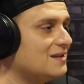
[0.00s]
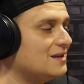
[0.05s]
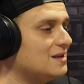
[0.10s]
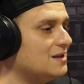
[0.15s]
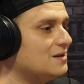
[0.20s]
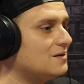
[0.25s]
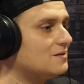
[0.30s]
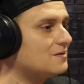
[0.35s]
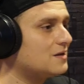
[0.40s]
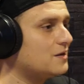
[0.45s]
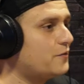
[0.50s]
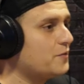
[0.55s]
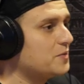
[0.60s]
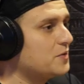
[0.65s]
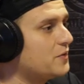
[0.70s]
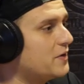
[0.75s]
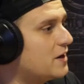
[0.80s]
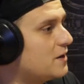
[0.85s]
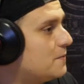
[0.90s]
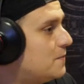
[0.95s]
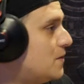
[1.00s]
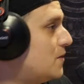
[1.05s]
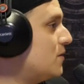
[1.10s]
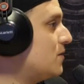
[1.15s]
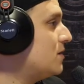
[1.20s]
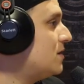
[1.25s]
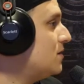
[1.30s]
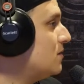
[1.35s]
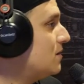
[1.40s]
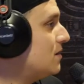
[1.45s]
give him the right
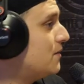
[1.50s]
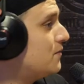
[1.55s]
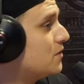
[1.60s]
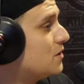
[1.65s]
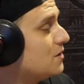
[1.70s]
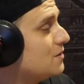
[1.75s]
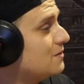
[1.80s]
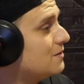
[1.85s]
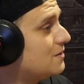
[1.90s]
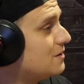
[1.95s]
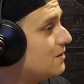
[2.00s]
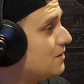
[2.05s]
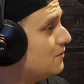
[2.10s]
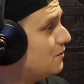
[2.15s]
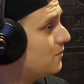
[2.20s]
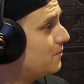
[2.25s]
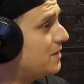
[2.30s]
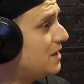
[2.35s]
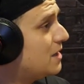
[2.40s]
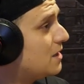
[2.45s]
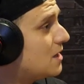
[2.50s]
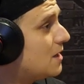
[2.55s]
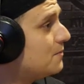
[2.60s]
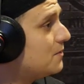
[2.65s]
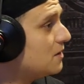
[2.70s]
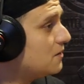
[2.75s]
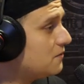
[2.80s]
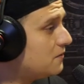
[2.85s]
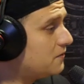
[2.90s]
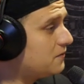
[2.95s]
opponent, he'll beat a
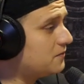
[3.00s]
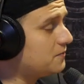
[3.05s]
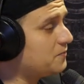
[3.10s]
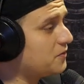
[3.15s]
couple of